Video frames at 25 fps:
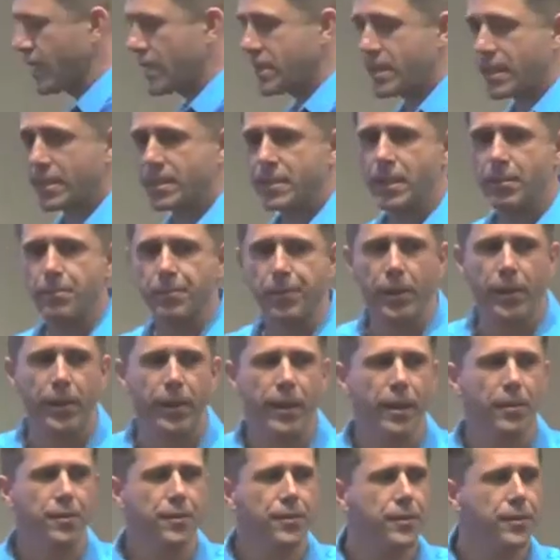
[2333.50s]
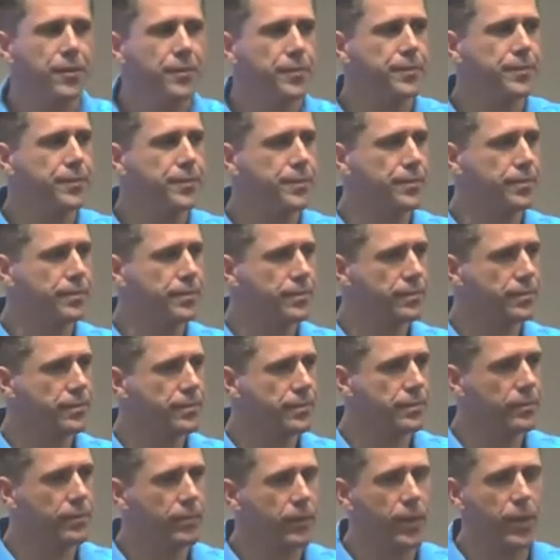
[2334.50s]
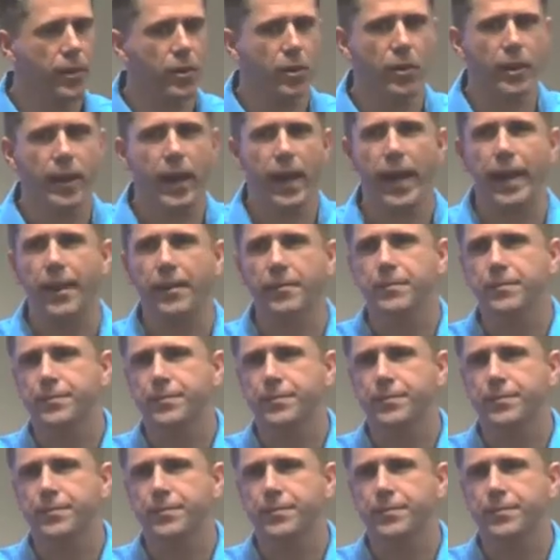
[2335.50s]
Is that simple enough? Okay.